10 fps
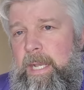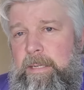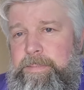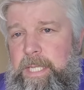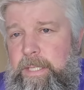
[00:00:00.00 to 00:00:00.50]

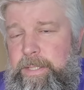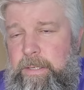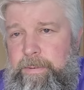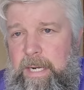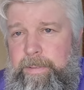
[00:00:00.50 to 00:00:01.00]
selling their
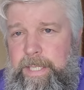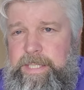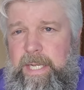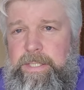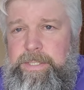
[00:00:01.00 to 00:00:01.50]
properties.
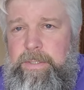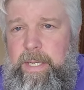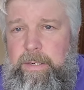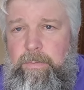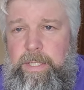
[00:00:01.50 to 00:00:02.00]
I also
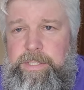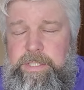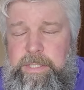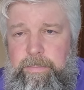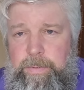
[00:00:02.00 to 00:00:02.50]
had a
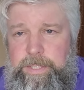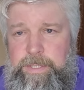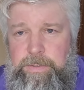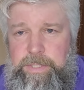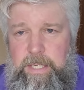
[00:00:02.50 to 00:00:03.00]
relationship with
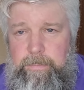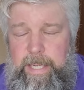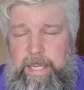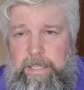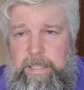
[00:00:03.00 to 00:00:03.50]
Associated
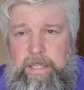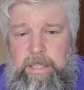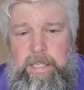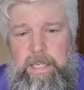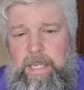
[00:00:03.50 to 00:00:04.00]
Bank
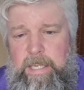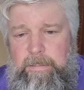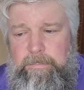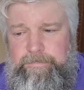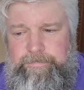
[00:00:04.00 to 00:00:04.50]

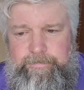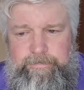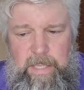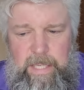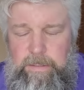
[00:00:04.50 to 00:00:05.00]

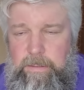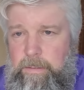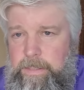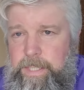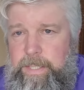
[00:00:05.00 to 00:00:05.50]
and
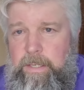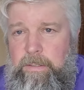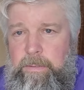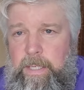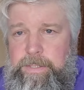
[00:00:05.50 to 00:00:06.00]
listed their
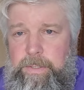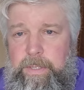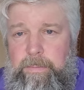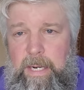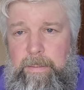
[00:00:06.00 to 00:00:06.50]
and sold
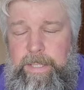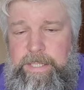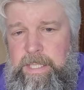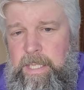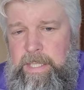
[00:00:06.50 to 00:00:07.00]
their
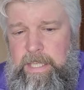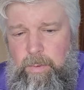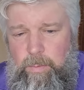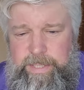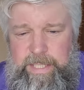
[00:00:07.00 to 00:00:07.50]
properties. Now,
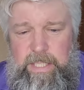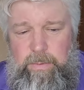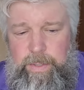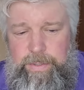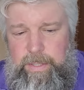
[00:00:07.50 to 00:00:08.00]
when we're dealing
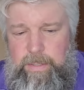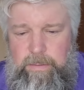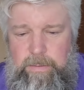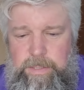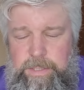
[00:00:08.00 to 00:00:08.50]
with
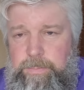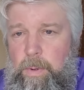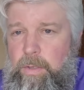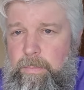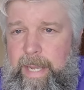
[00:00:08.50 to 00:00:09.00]

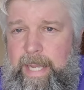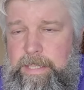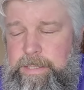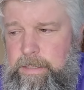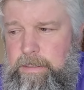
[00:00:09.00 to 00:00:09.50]
smaller
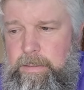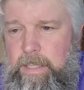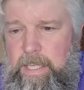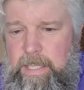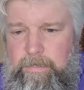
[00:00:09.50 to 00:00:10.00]
banks,
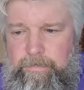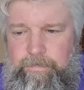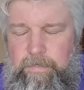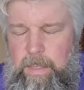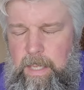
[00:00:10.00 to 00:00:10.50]
now
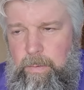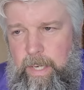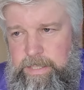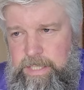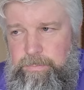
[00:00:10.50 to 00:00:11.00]
when I
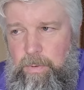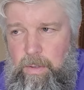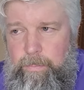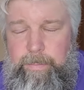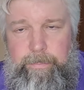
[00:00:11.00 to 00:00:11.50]
say
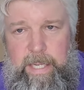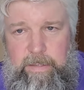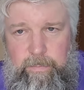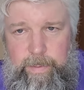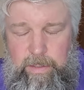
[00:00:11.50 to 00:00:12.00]
small, but Bank
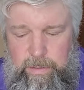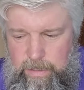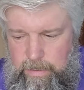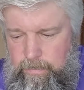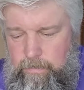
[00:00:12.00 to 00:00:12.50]
of
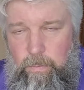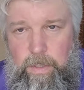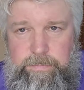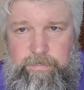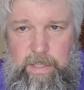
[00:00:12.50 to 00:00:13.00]
America,
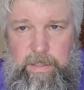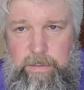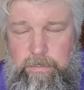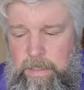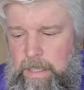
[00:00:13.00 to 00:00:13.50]
Wells Fargo,